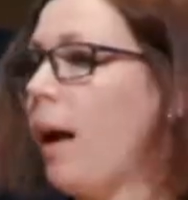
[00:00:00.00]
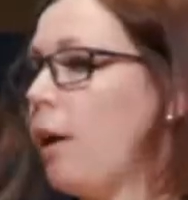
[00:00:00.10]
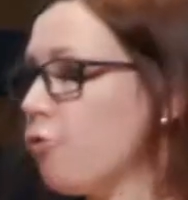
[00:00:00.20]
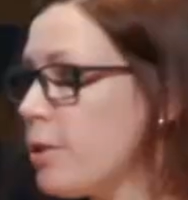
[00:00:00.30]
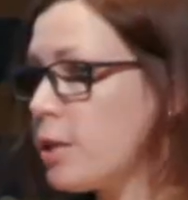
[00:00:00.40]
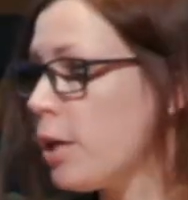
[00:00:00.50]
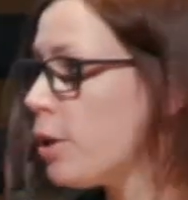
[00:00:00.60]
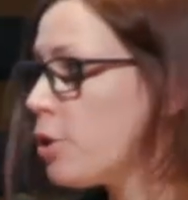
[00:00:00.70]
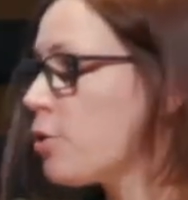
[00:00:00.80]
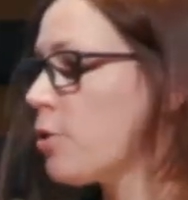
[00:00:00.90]
Our
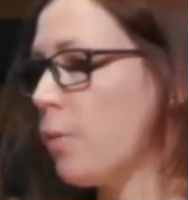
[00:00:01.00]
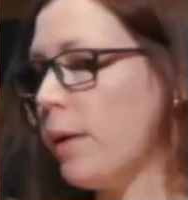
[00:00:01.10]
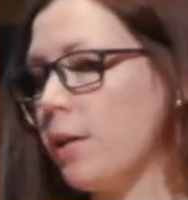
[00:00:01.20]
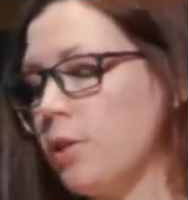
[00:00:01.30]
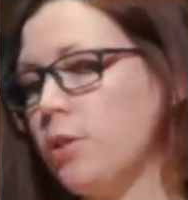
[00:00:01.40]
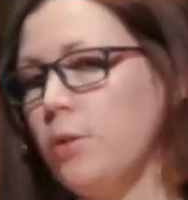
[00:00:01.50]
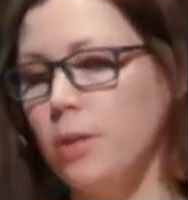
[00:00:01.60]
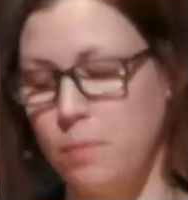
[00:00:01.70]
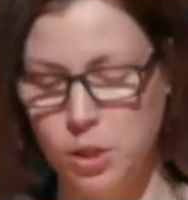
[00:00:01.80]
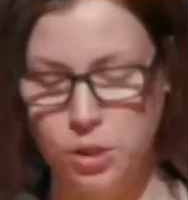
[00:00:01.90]
research, so we actually do
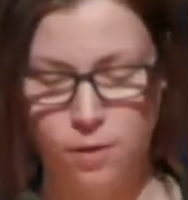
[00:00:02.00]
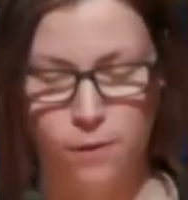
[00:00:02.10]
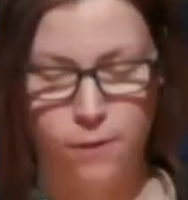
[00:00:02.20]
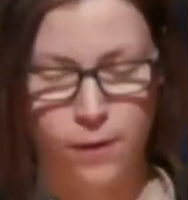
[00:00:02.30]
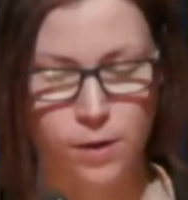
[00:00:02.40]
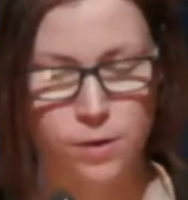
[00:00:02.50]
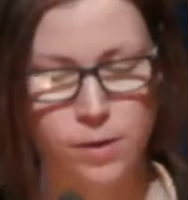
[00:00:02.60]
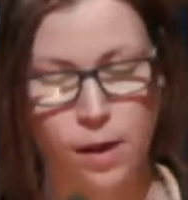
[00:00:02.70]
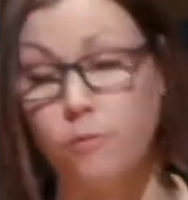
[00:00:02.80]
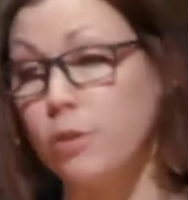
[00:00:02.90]
commission and
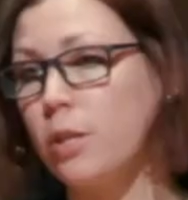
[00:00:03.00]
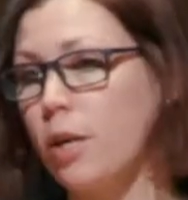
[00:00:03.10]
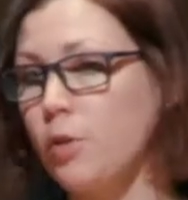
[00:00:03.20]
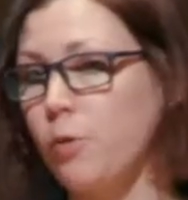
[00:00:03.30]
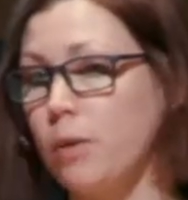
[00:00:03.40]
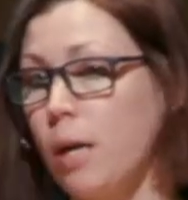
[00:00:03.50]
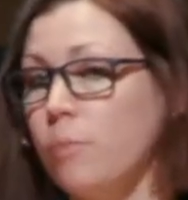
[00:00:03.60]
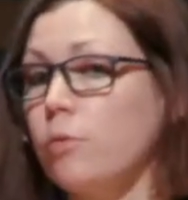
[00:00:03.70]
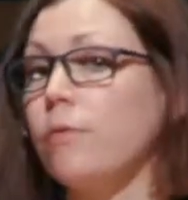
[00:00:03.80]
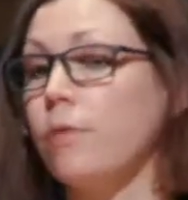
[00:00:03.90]
fund research through a
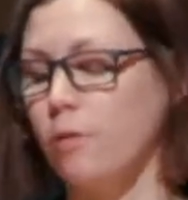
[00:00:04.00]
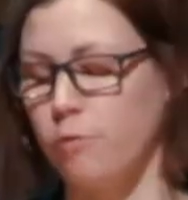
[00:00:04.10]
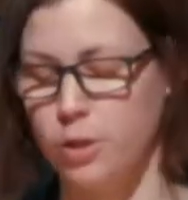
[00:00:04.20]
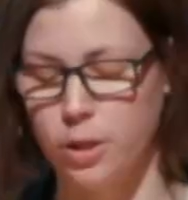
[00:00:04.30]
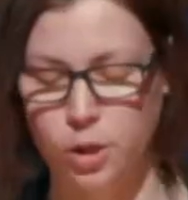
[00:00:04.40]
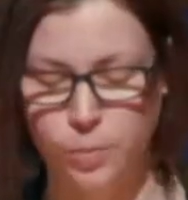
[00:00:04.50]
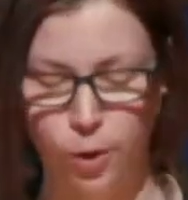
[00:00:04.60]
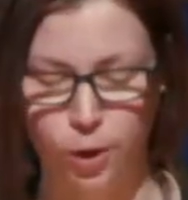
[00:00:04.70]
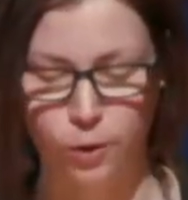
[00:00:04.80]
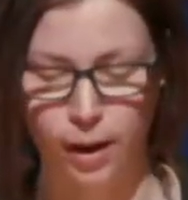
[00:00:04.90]
number of research
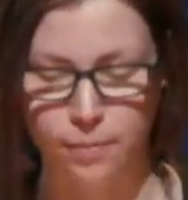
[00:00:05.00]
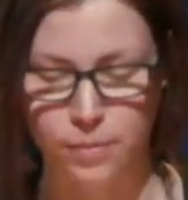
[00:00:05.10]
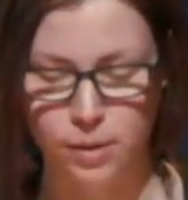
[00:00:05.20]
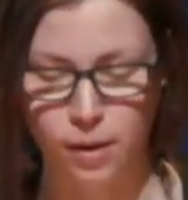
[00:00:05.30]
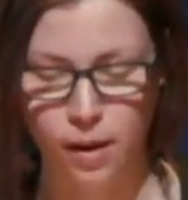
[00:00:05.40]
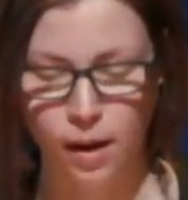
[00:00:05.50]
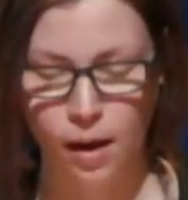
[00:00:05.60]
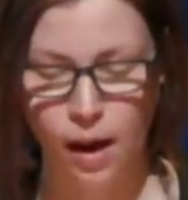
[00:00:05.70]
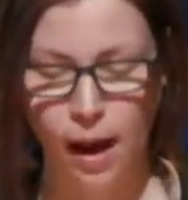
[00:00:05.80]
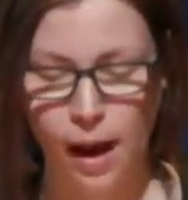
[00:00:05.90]
programs.
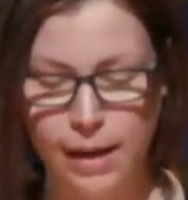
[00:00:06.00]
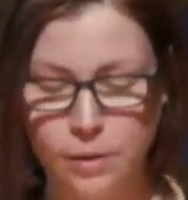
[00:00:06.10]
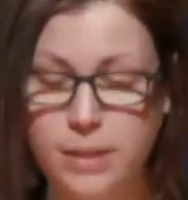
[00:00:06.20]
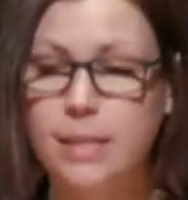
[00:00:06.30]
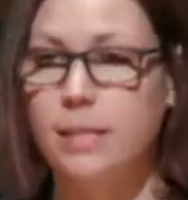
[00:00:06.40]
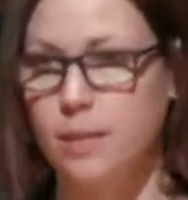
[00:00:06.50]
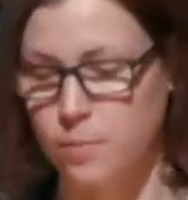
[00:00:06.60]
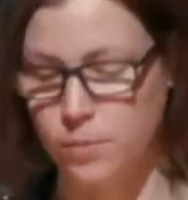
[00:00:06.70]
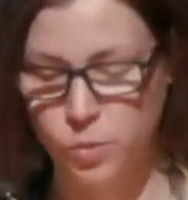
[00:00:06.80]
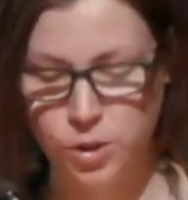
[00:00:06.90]
And our
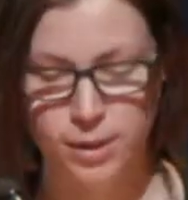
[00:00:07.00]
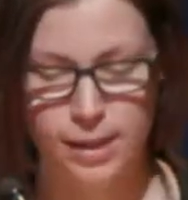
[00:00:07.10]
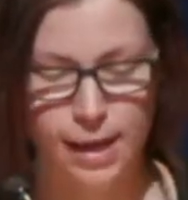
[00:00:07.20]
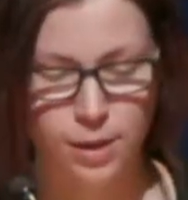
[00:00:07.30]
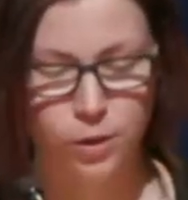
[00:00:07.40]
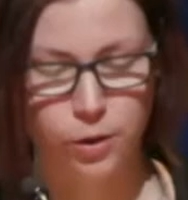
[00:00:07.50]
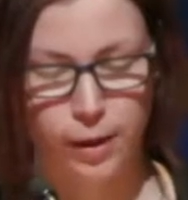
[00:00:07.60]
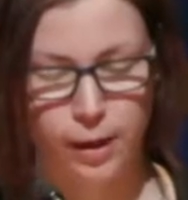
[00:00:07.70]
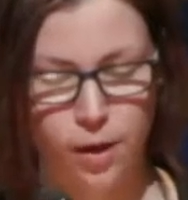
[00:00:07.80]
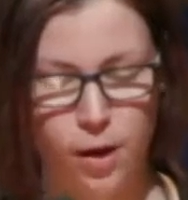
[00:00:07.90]
systems, which is there to
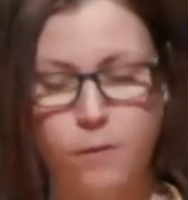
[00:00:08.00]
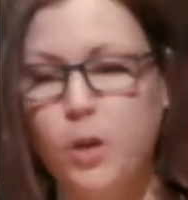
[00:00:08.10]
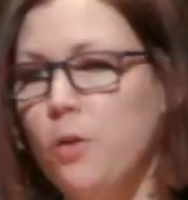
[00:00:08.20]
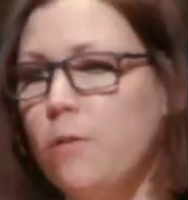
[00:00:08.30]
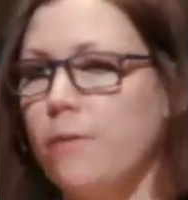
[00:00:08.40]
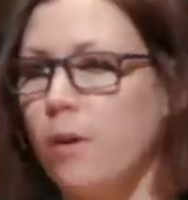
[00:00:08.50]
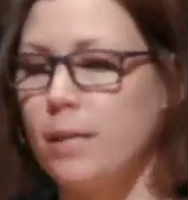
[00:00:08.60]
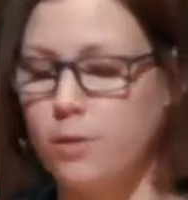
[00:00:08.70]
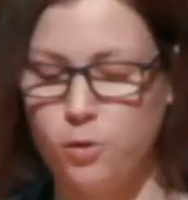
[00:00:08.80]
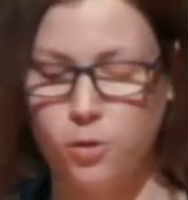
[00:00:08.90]
create a kind of
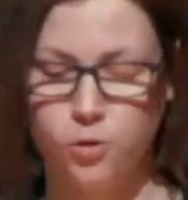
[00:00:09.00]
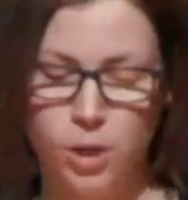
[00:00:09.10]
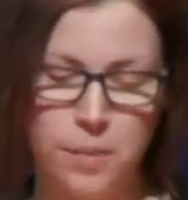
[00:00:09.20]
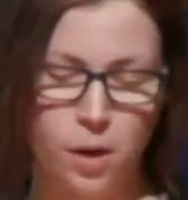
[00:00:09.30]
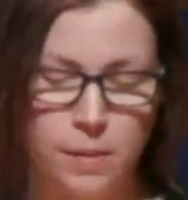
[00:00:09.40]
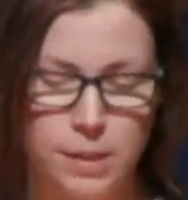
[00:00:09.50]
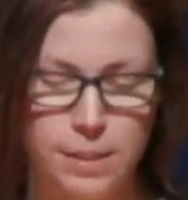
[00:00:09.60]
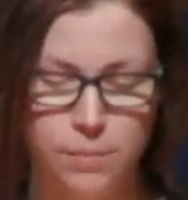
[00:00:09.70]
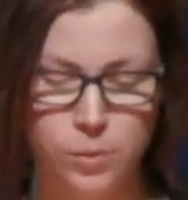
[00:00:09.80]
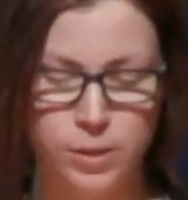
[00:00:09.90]
unified and streamlined,
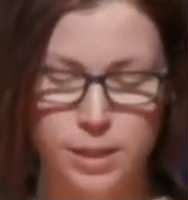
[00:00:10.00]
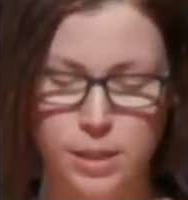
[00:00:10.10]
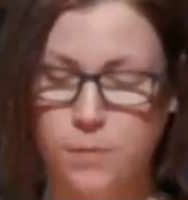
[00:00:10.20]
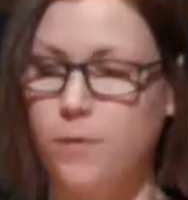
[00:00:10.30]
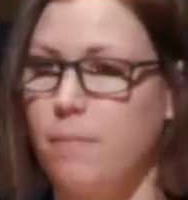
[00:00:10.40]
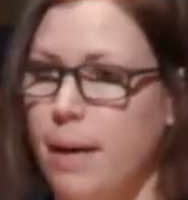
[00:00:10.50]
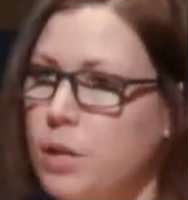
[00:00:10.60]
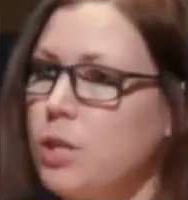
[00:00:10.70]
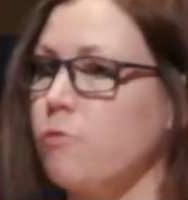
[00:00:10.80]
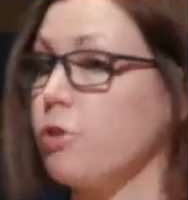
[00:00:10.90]
simple systems for
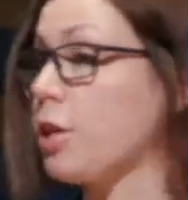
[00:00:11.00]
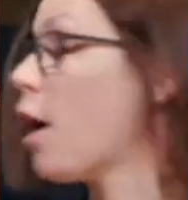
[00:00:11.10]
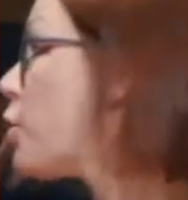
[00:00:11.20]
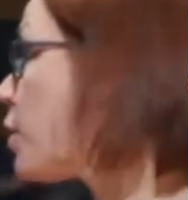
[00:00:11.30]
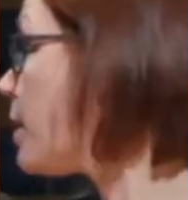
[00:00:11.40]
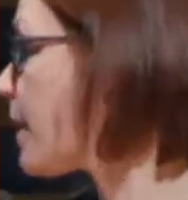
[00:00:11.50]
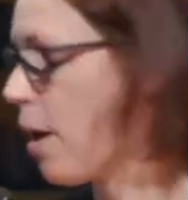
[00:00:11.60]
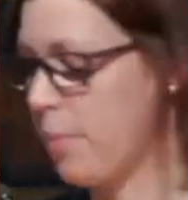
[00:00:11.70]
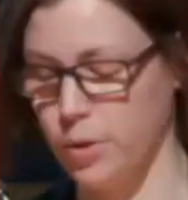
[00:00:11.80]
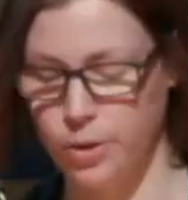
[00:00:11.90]
managing research and its
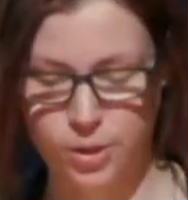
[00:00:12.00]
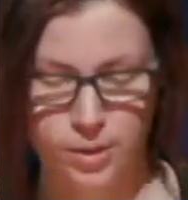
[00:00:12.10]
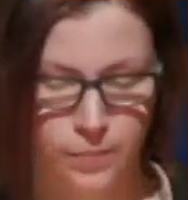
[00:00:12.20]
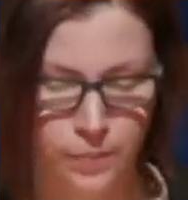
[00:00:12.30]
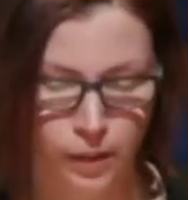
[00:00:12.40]
outputs.